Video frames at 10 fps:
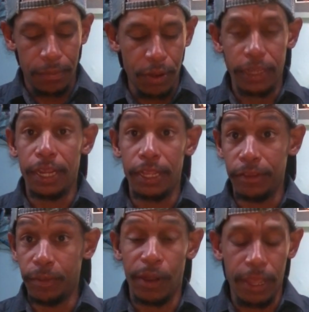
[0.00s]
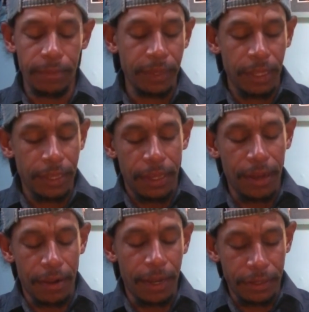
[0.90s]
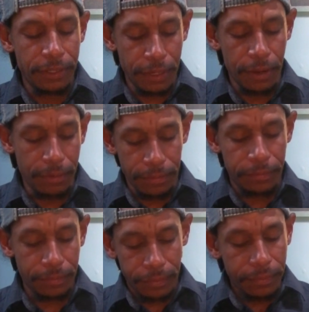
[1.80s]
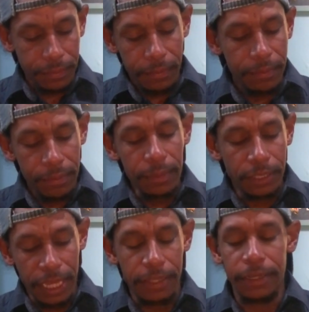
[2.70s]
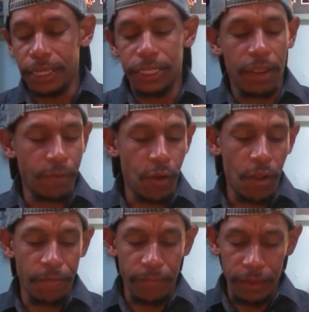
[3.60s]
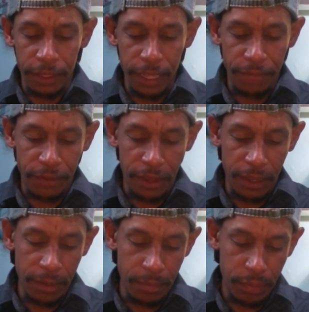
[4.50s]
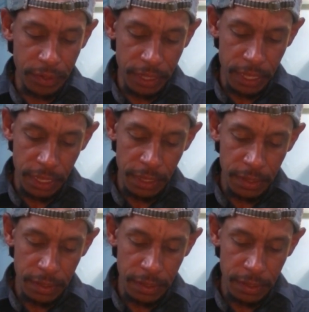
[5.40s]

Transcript: probably going to head this part out. All right, so take the dust cover off the left side, put the